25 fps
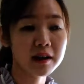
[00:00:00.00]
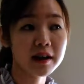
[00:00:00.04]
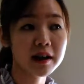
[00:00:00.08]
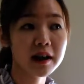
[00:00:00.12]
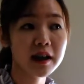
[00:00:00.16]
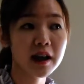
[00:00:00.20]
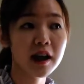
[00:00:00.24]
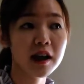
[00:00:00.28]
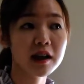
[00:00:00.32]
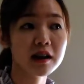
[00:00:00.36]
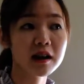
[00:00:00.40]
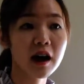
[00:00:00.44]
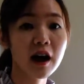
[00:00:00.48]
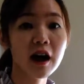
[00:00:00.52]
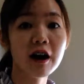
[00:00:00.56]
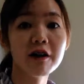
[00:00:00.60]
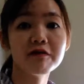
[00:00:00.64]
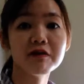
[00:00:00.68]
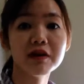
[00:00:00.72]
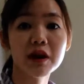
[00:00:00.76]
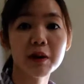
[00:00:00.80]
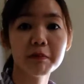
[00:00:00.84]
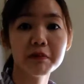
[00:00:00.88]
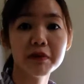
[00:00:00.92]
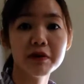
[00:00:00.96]
they can have
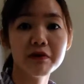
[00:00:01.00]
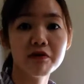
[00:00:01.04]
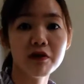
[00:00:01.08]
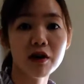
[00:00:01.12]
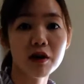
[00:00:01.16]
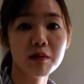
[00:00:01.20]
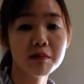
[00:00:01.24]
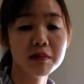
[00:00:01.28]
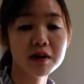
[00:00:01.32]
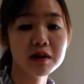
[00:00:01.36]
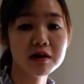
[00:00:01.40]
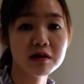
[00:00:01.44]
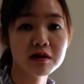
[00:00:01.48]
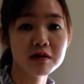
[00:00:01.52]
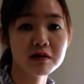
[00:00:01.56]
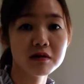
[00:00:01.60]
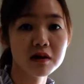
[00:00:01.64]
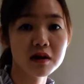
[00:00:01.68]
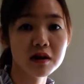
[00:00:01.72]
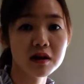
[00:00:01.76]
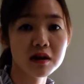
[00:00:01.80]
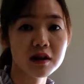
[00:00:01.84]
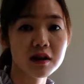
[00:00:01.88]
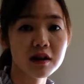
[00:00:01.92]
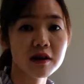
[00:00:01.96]
their performance over
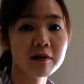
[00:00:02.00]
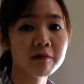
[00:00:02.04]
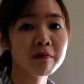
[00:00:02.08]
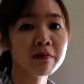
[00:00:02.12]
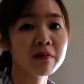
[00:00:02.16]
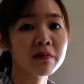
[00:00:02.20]
here.